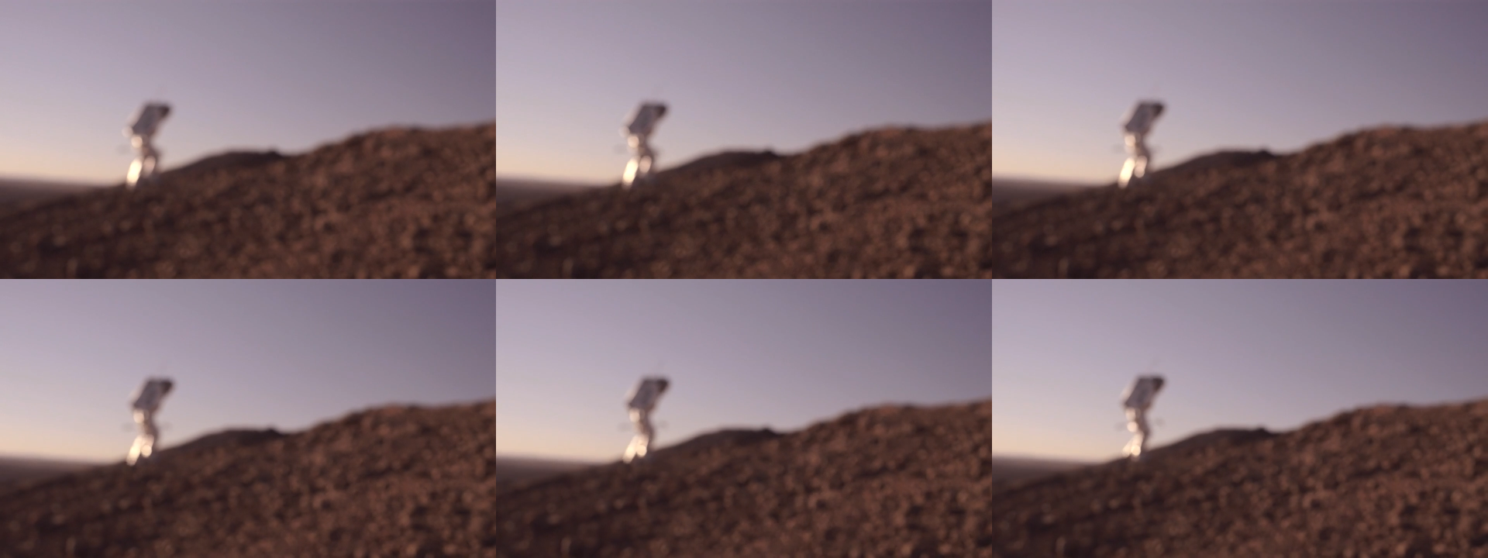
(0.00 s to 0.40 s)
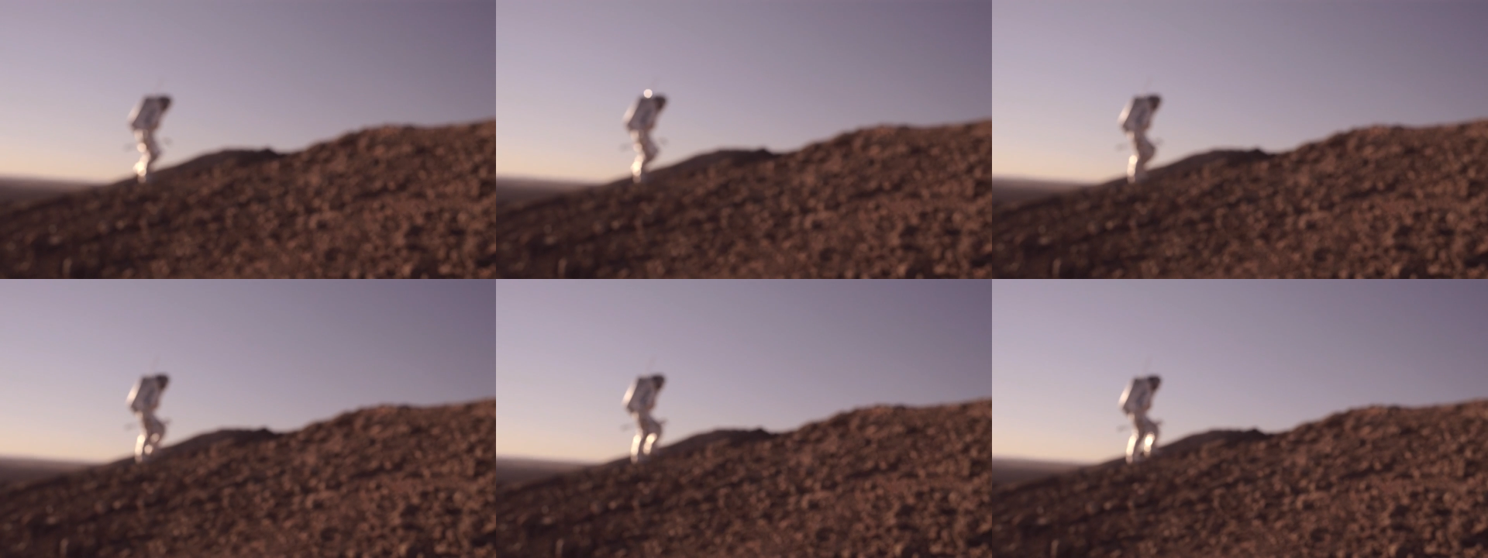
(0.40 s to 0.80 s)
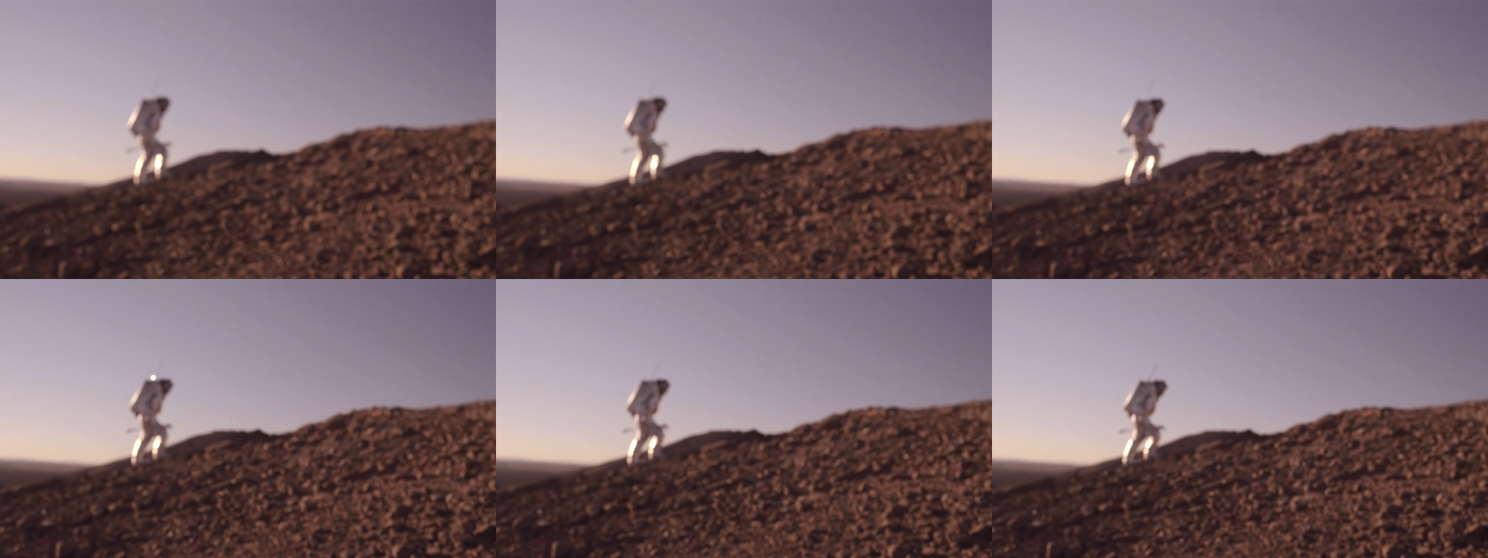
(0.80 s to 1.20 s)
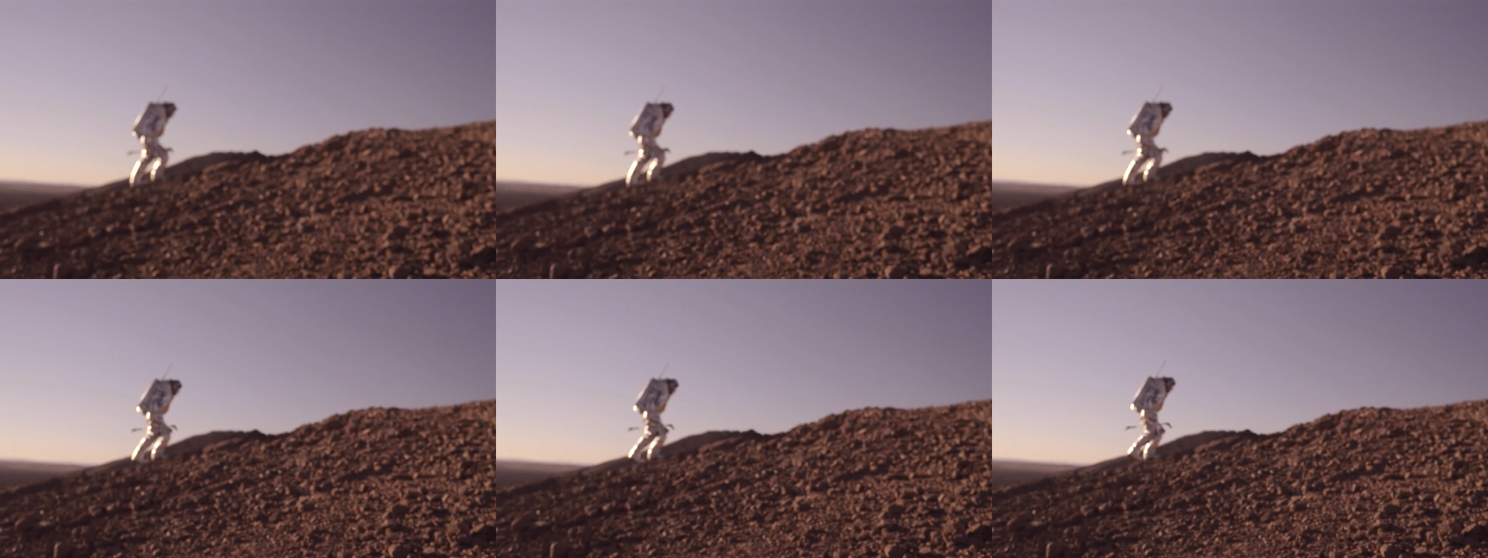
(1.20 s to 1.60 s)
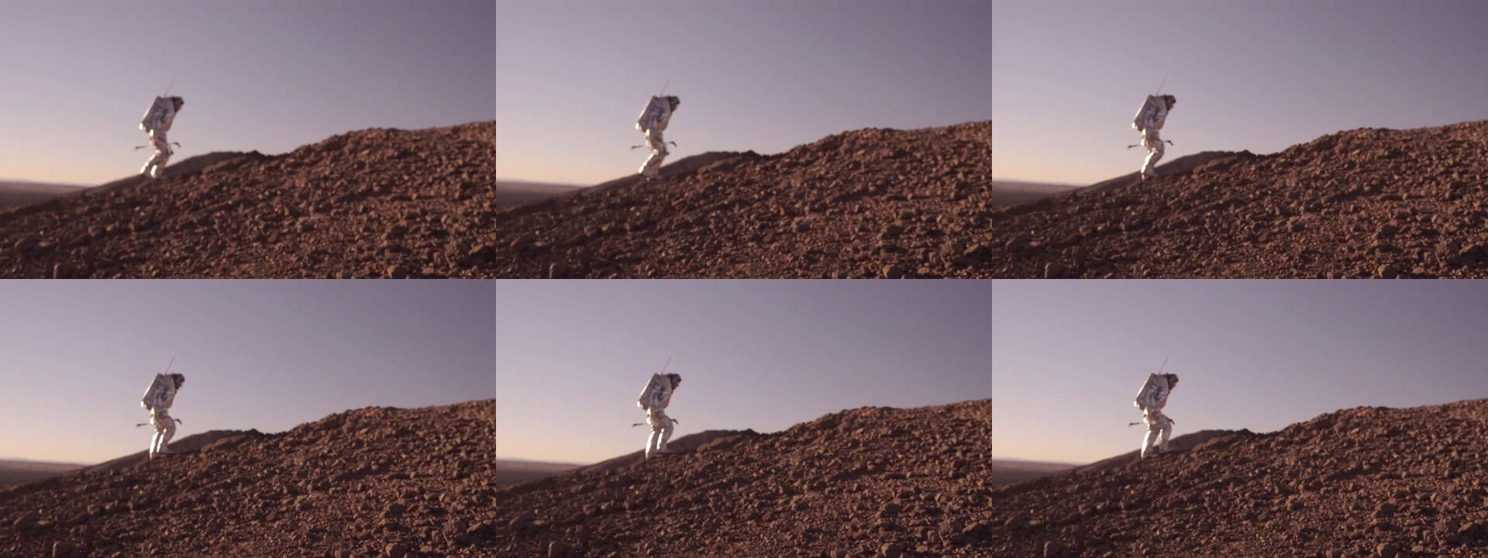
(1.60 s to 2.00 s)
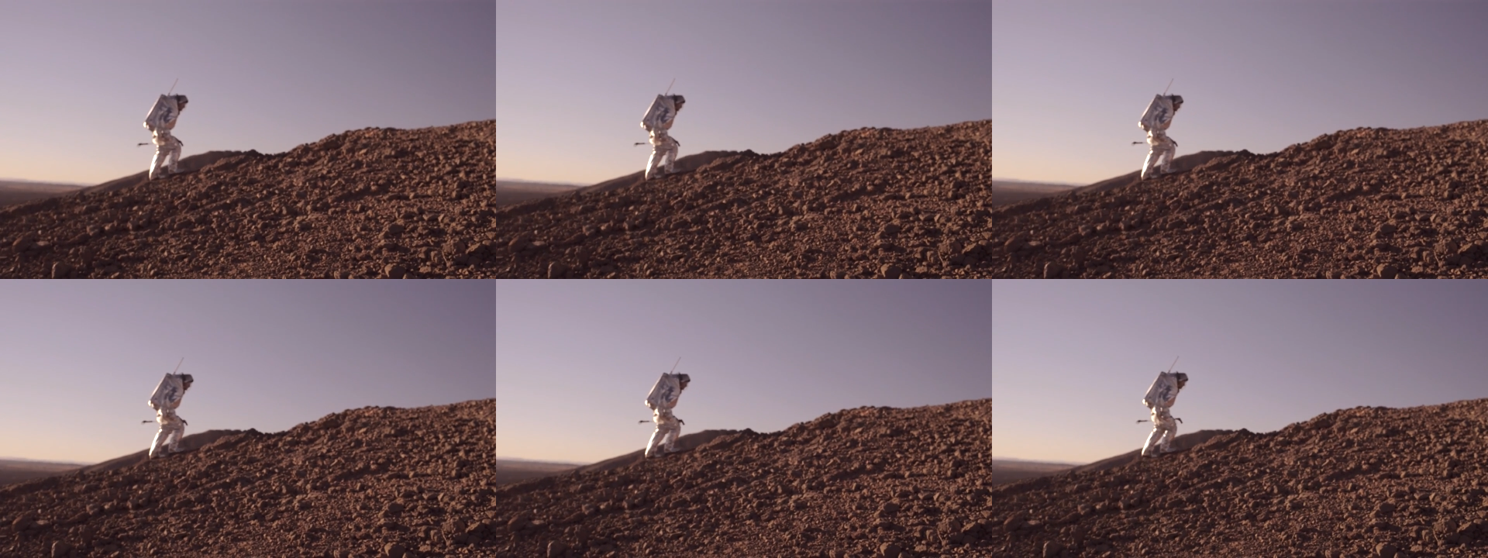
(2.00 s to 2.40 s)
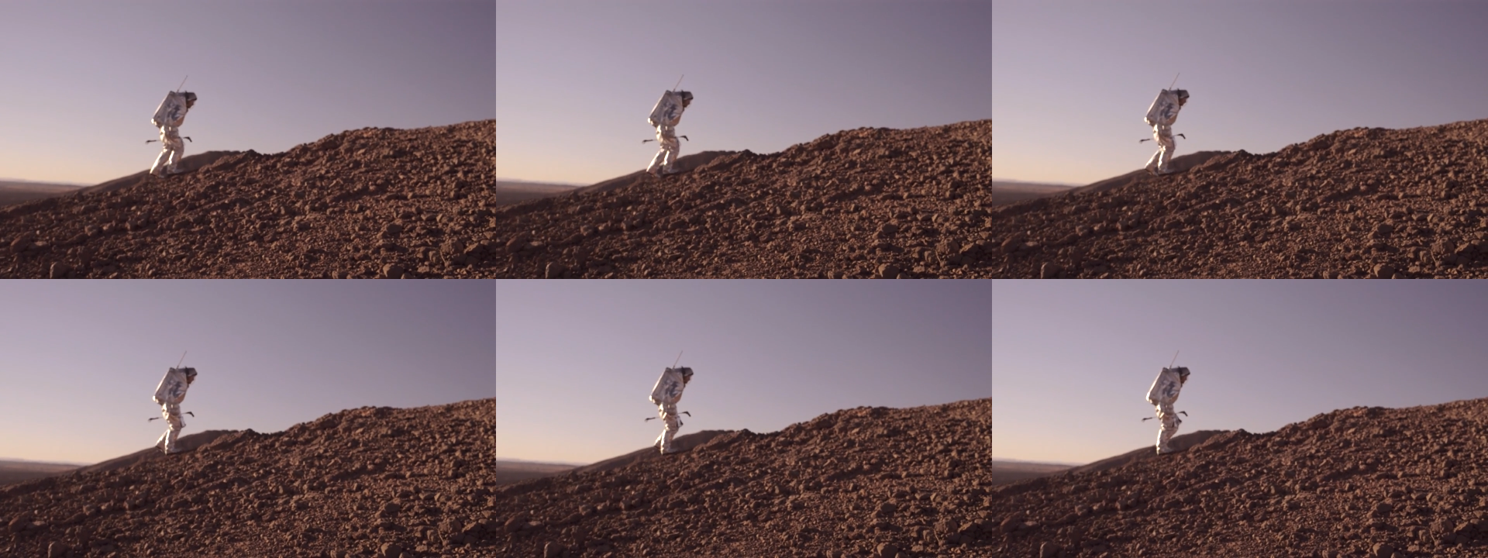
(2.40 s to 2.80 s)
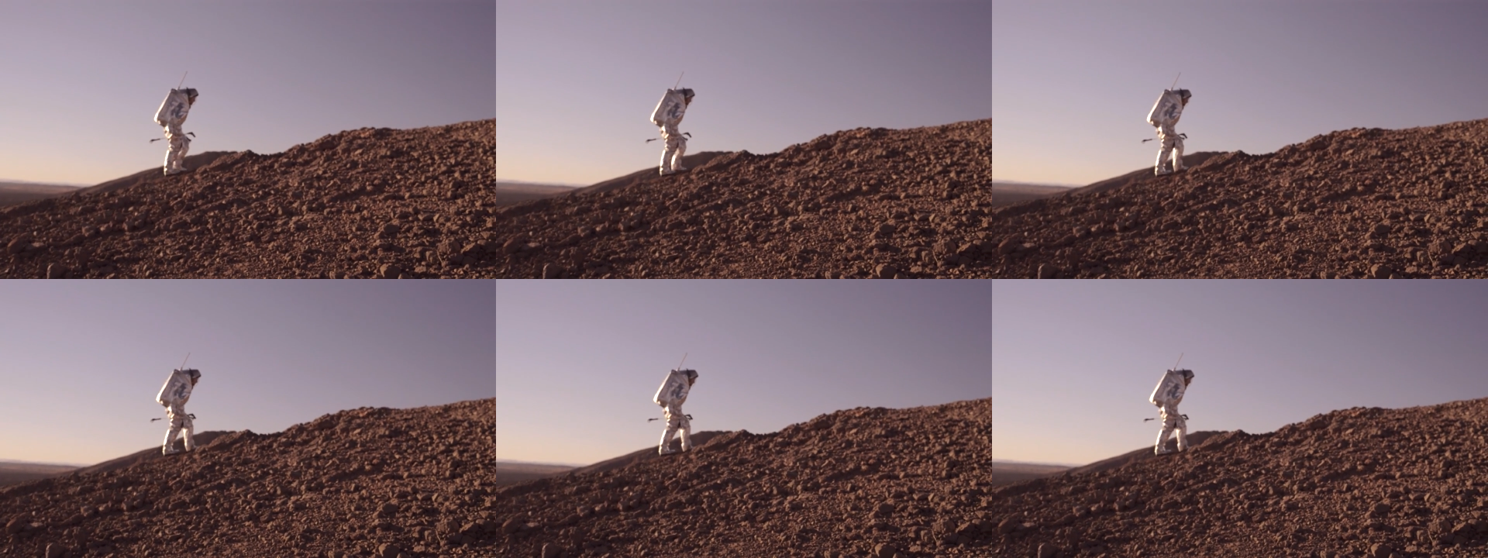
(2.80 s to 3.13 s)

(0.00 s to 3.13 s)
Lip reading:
[unreadable: no face in view]